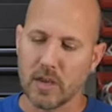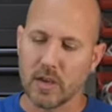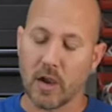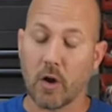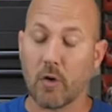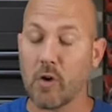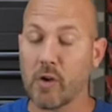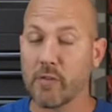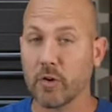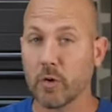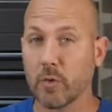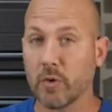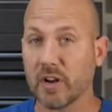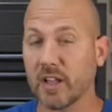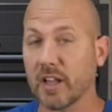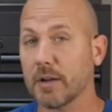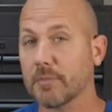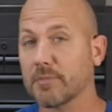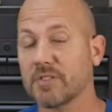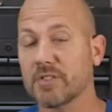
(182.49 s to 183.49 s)
However, when it
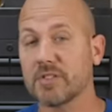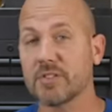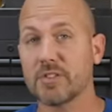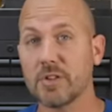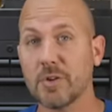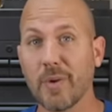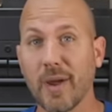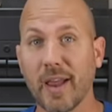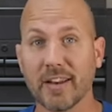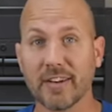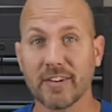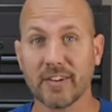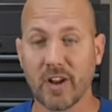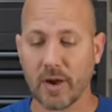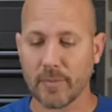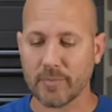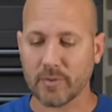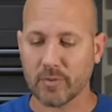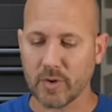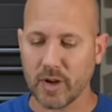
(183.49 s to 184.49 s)
comes to two-handed
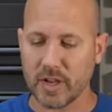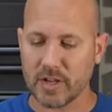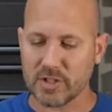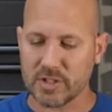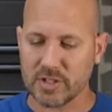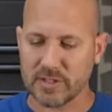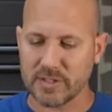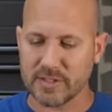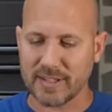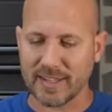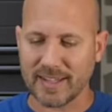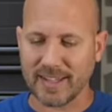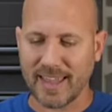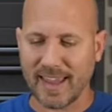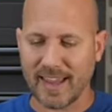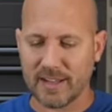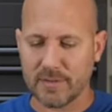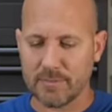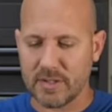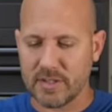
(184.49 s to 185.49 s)
operations, it
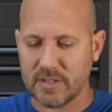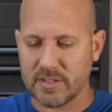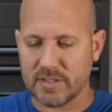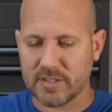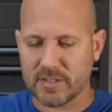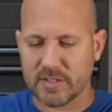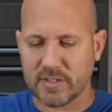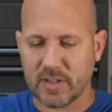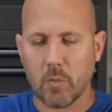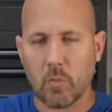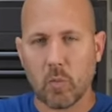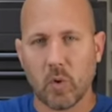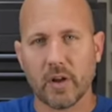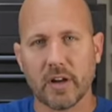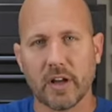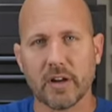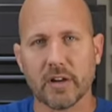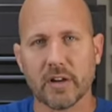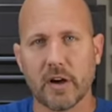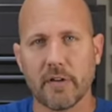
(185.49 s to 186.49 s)
can be somewhat
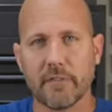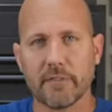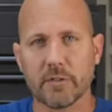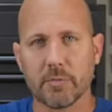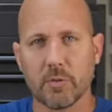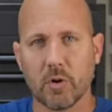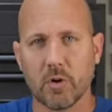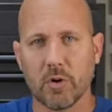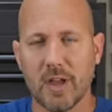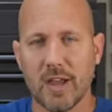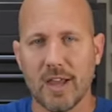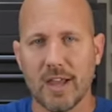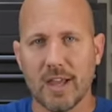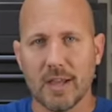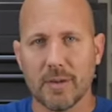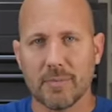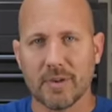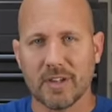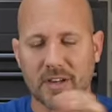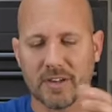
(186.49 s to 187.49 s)
uncomfortable
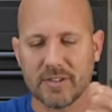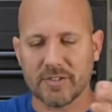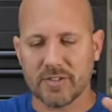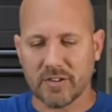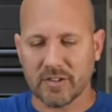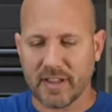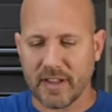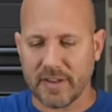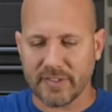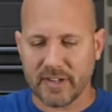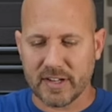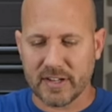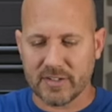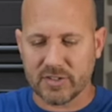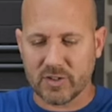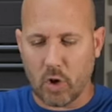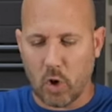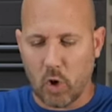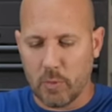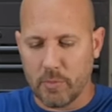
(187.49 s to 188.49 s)
because your left hand
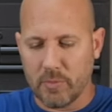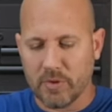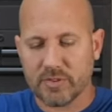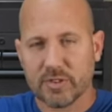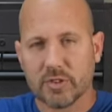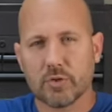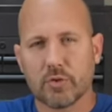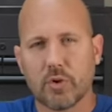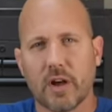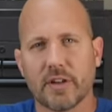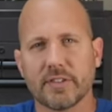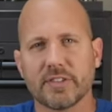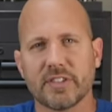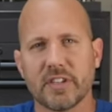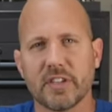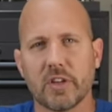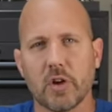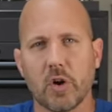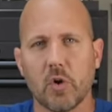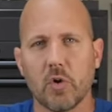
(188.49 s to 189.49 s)
is almost
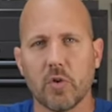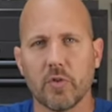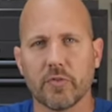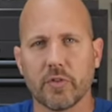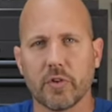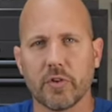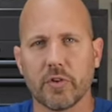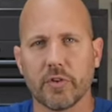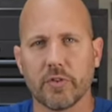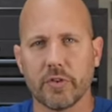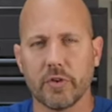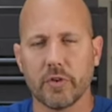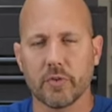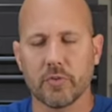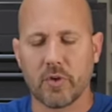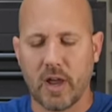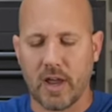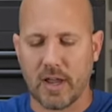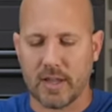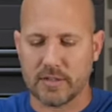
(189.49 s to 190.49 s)
crossing over your
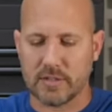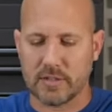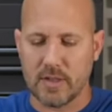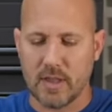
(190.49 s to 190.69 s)
right.